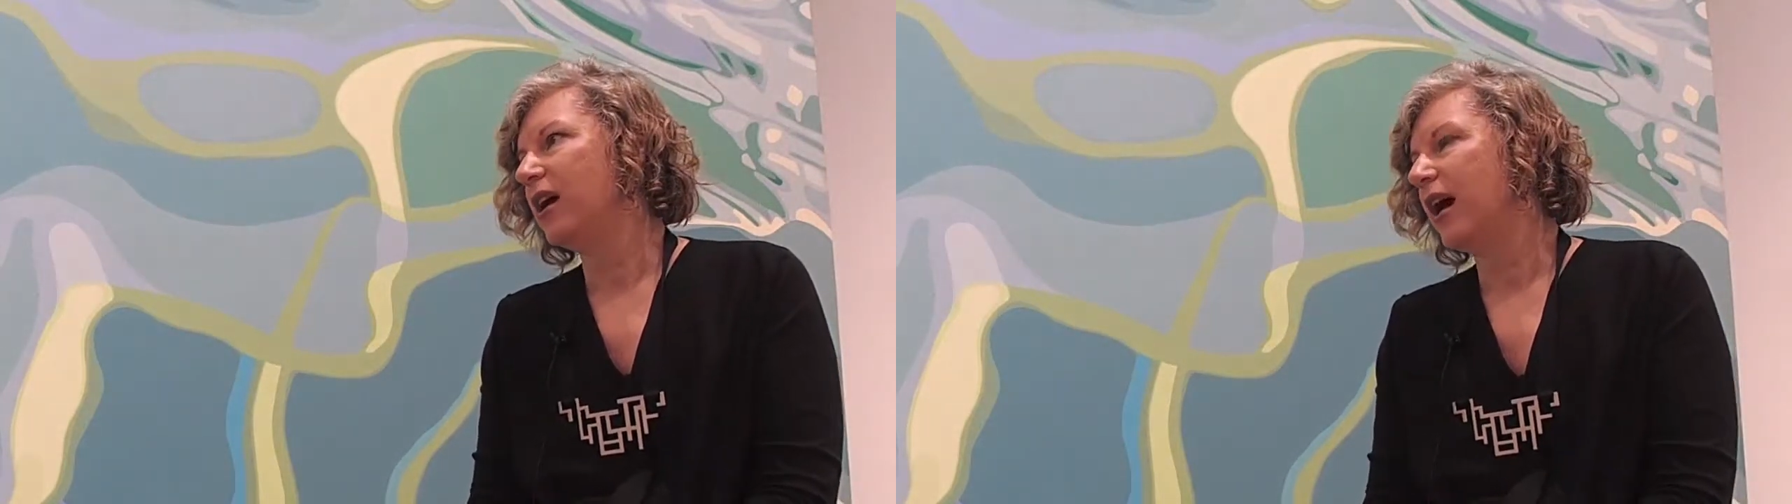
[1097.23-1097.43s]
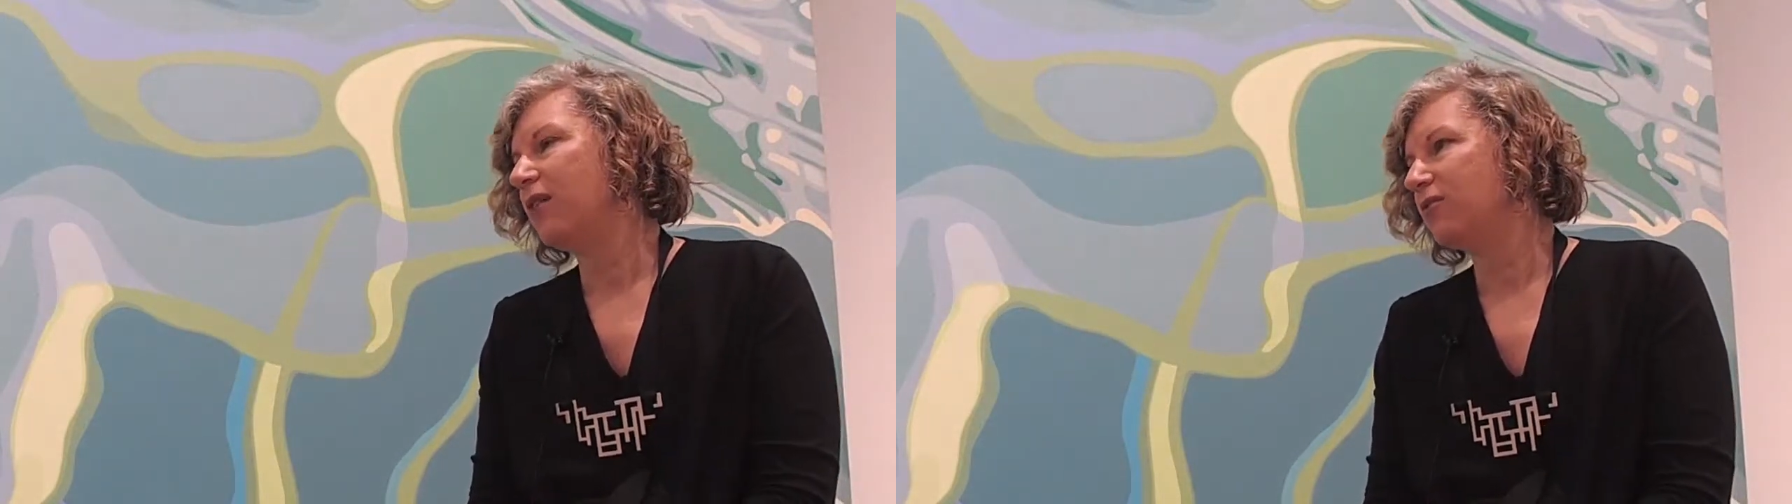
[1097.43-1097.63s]

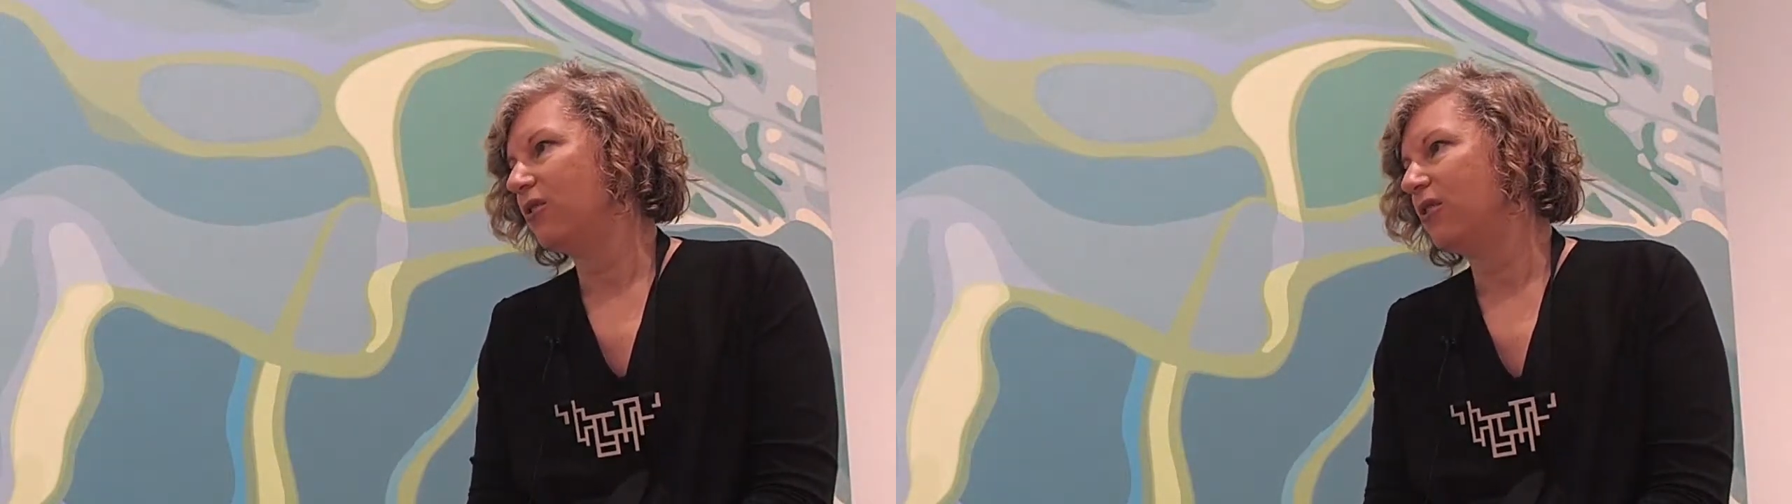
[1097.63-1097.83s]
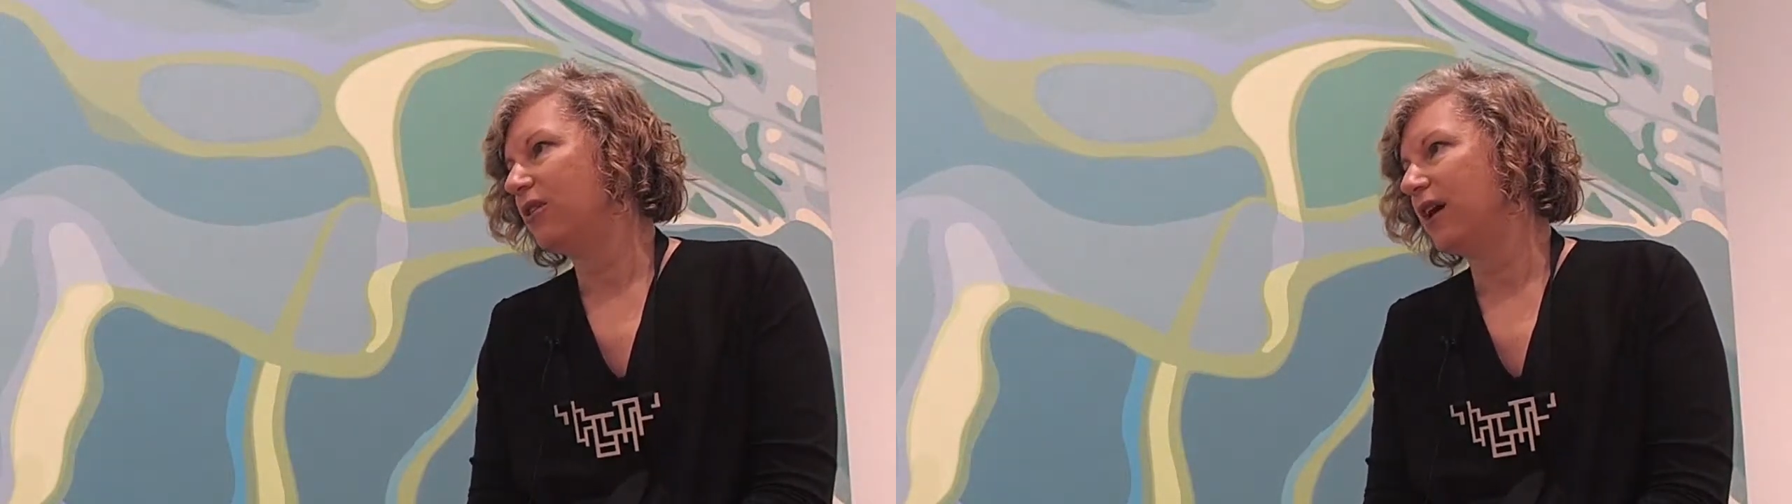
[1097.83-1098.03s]

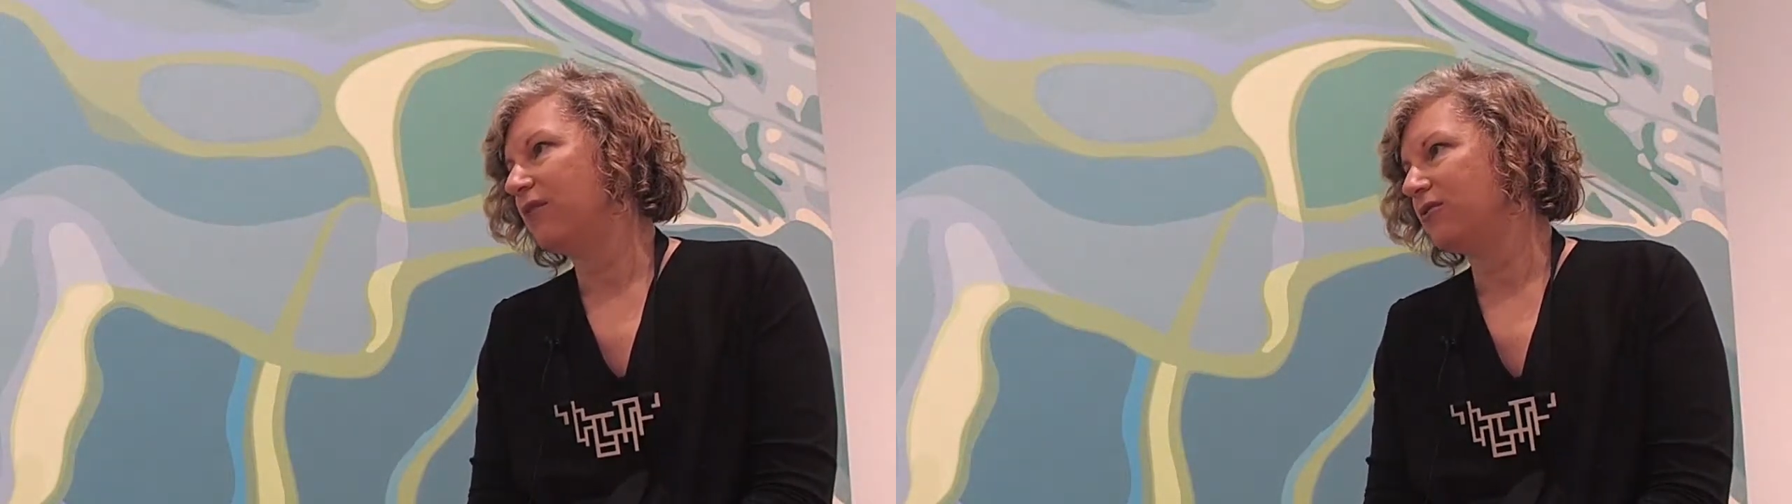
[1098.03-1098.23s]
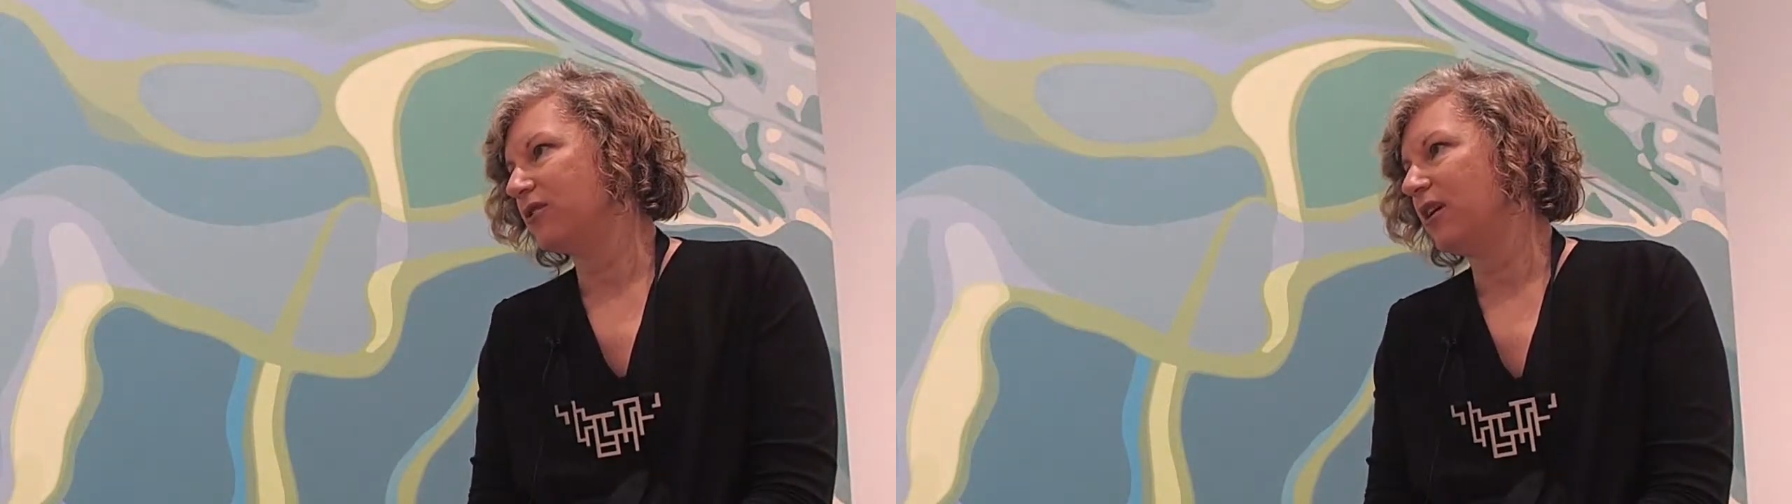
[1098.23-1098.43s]
alcohol
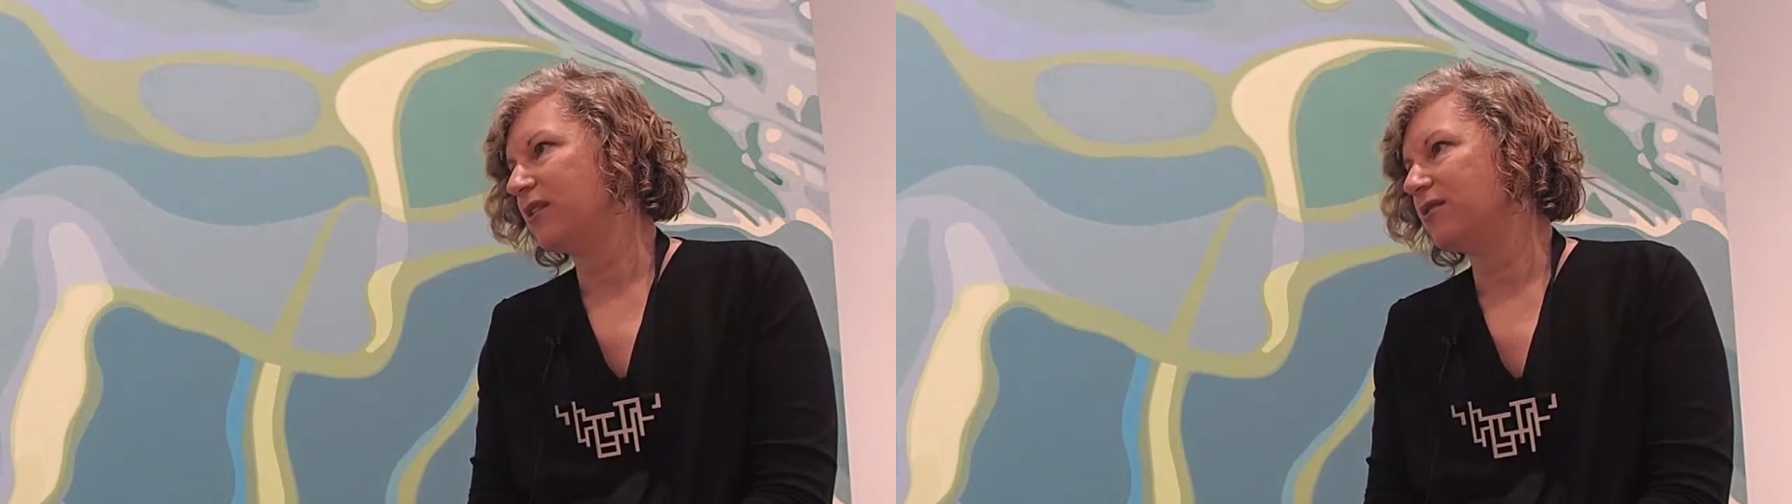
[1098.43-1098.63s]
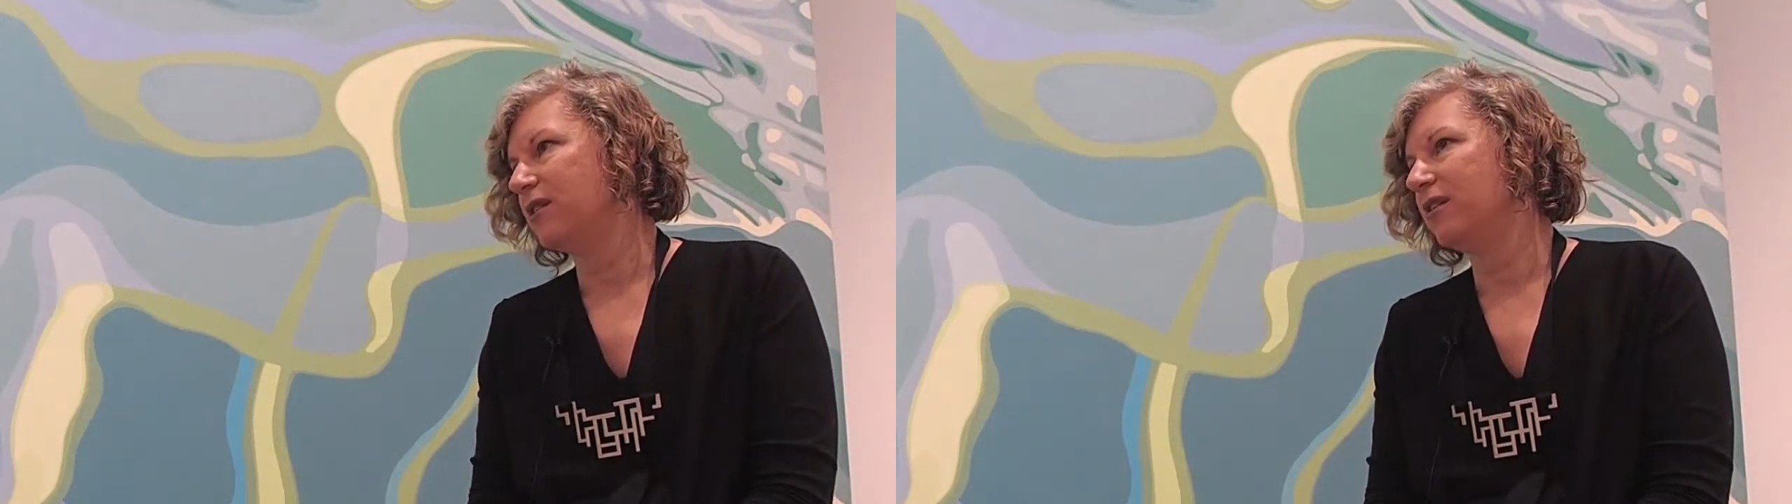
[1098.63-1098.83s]

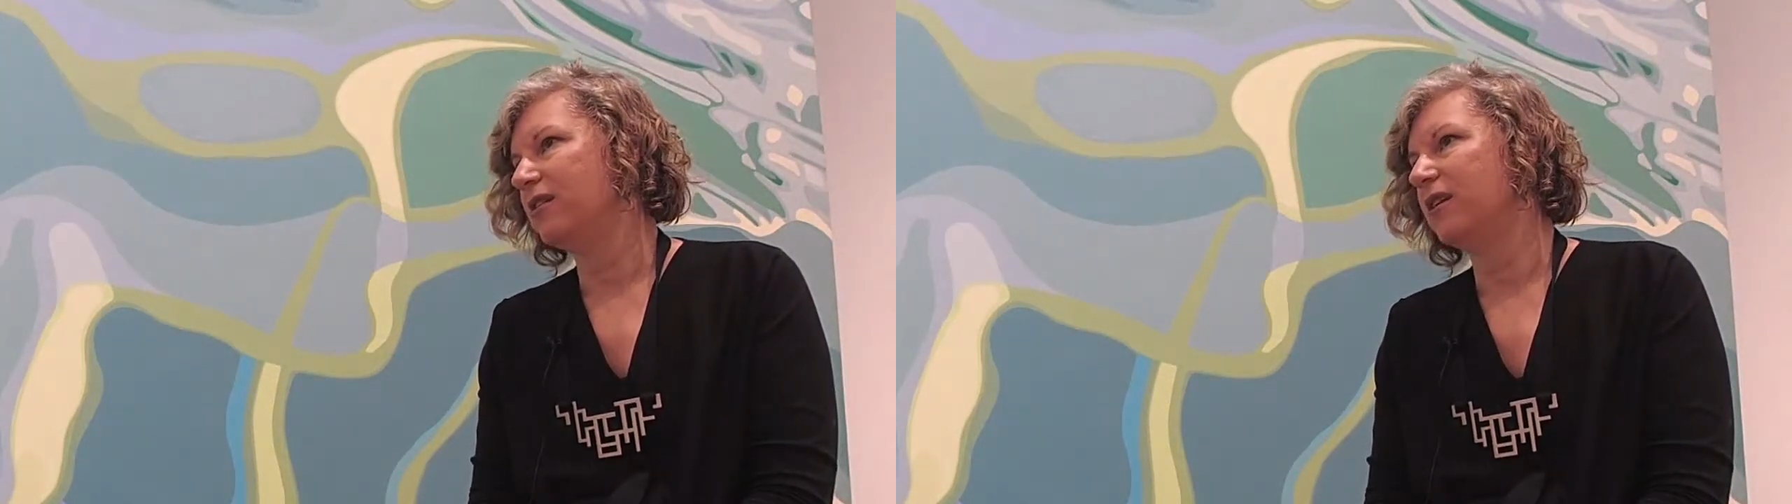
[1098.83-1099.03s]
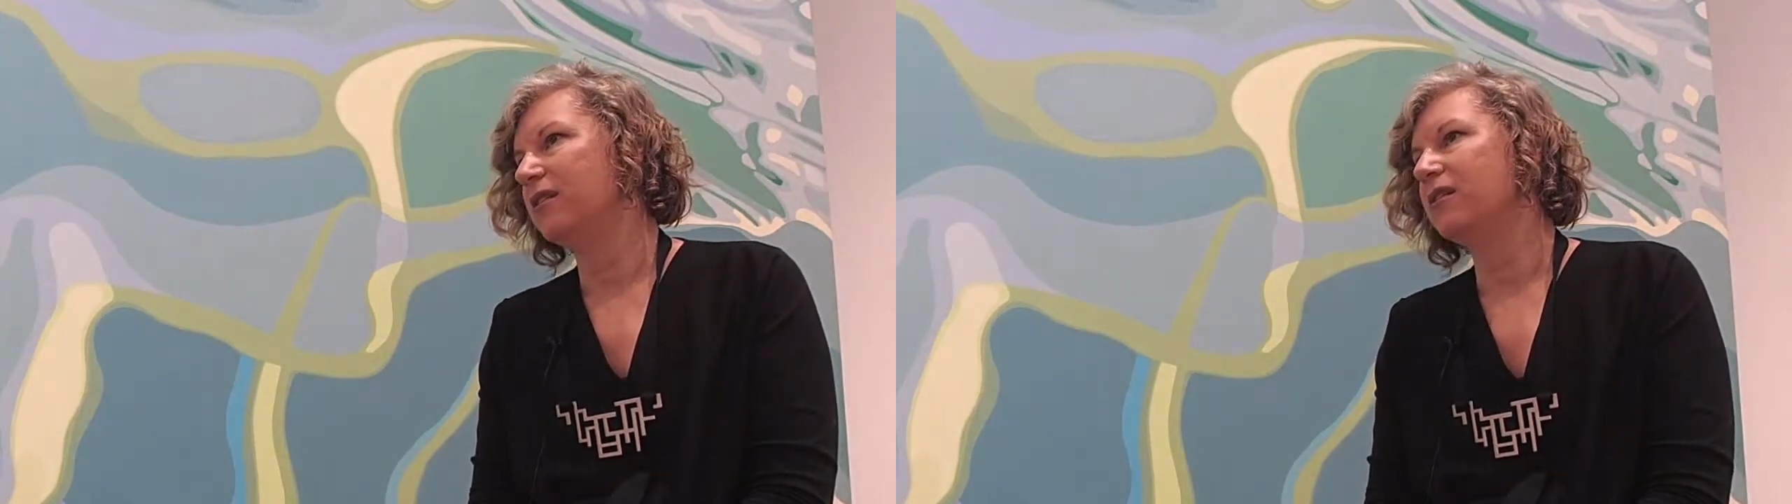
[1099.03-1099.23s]
advertising,
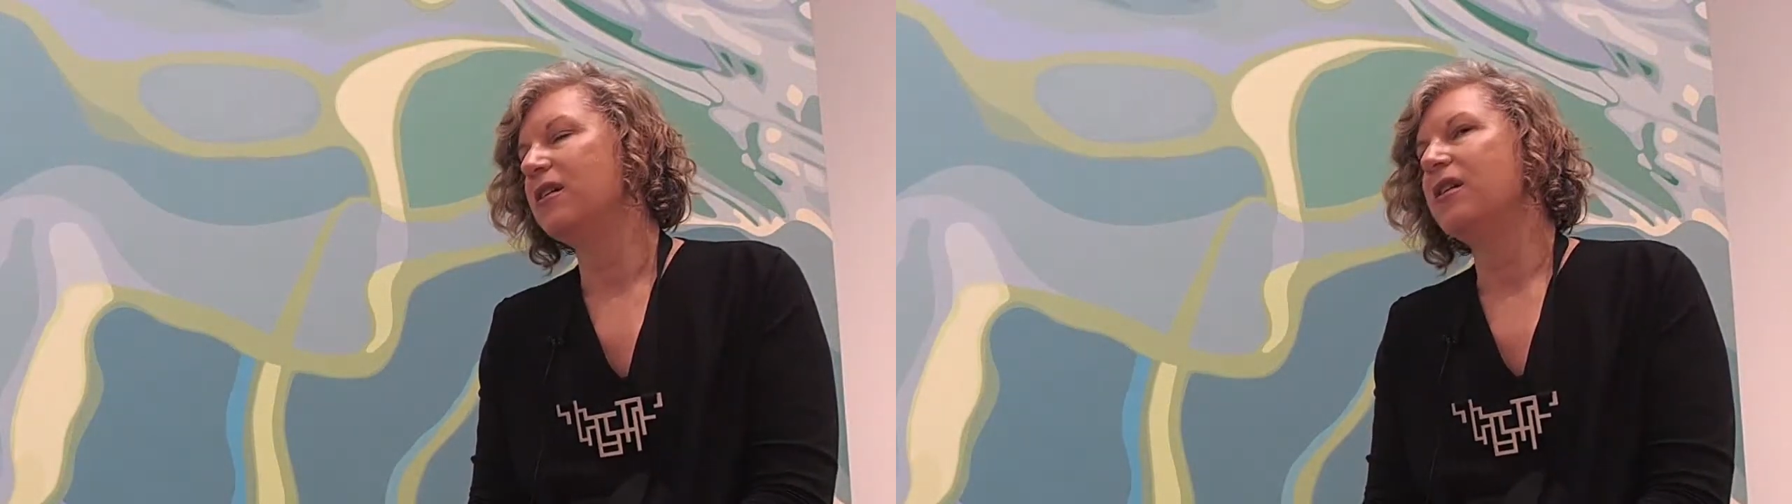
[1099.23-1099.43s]
and